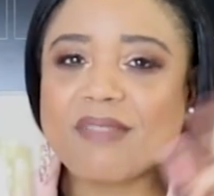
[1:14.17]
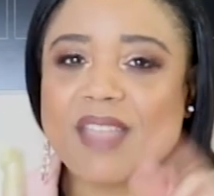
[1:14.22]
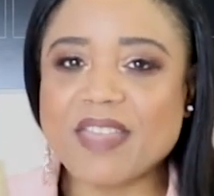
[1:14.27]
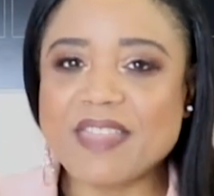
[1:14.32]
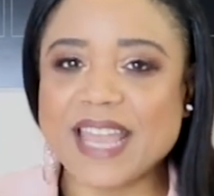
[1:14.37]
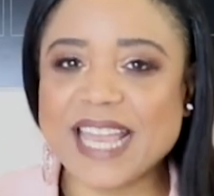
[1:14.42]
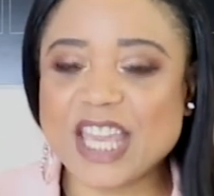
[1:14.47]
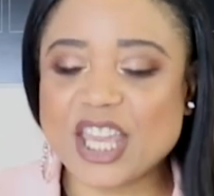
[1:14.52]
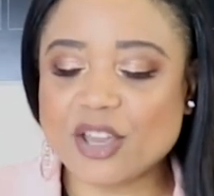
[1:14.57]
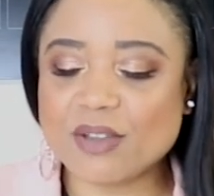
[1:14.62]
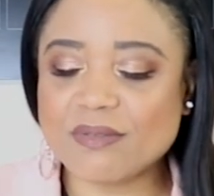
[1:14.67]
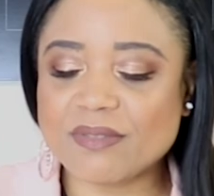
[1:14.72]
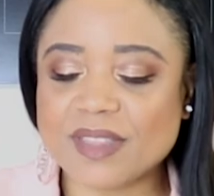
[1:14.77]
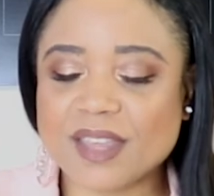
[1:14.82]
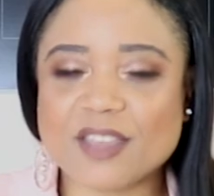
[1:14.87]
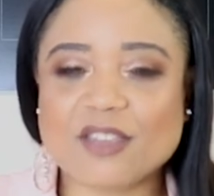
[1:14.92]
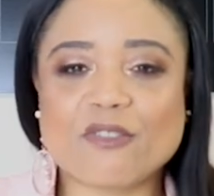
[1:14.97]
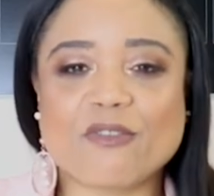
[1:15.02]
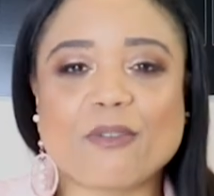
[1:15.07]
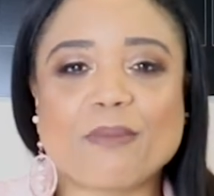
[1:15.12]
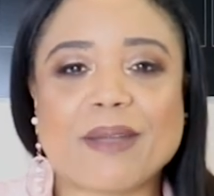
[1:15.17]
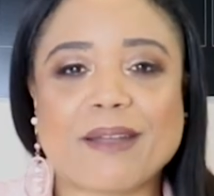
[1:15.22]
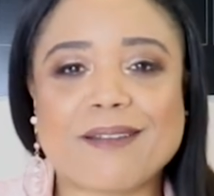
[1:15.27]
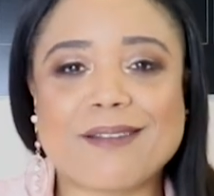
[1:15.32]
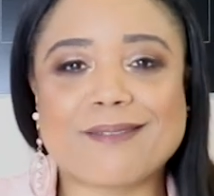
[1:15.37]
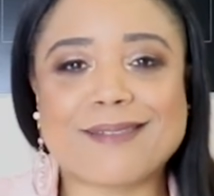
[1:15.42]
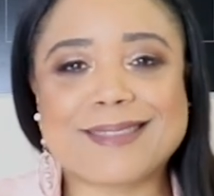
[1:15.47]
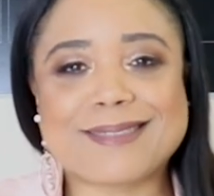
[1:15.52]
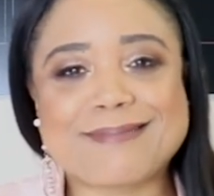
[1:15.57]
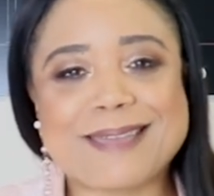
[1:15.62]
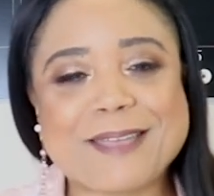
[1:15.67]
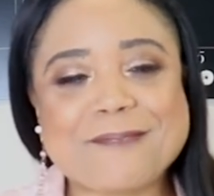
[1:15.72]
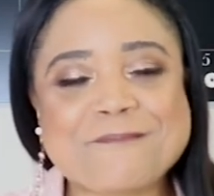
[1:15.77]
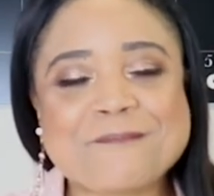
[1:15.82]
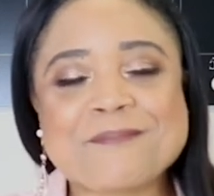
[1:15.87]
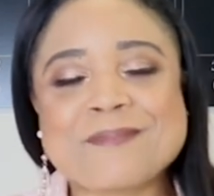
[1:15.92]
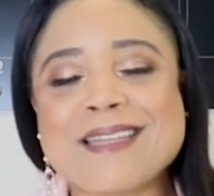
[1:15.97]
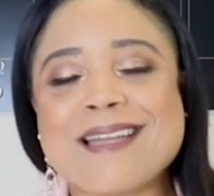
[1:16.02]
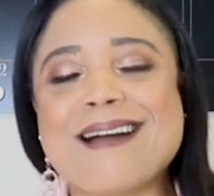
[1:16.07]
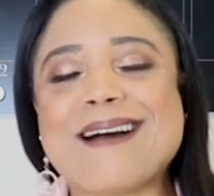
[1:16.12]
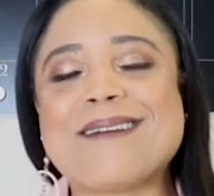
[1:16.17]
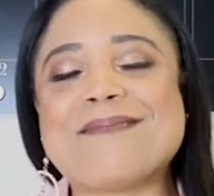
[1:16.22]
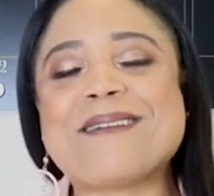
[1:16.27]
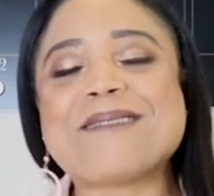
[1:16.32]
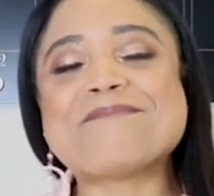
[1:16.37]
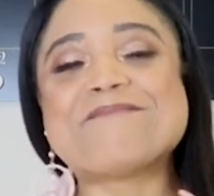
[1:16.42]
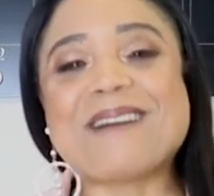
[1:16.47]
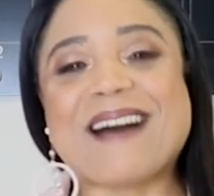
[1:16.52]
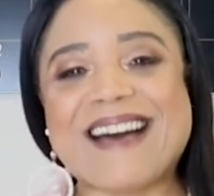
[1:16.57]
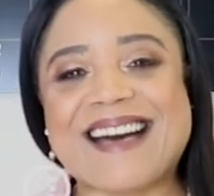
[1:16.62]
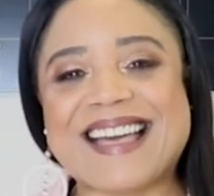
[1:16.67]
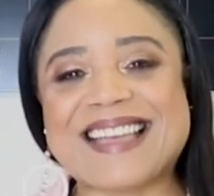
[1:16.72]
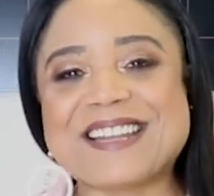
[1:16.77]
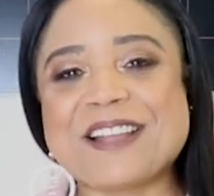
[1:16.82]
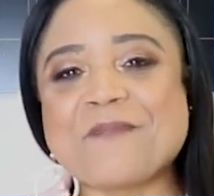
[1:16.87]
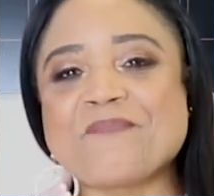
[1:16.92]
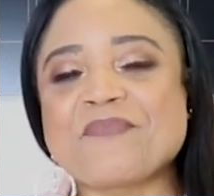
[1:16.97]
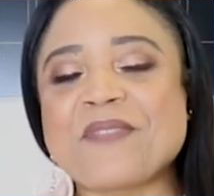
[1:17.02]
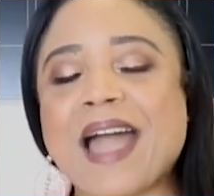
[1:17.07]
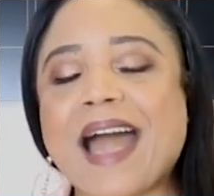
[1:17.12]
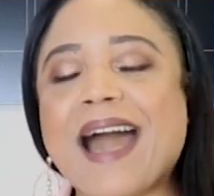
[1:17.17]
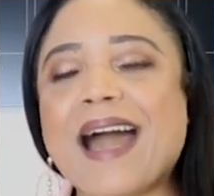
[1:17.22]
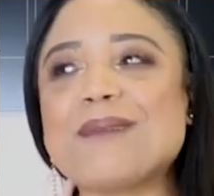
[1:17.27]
Thank you. Thank you for bearing with me. But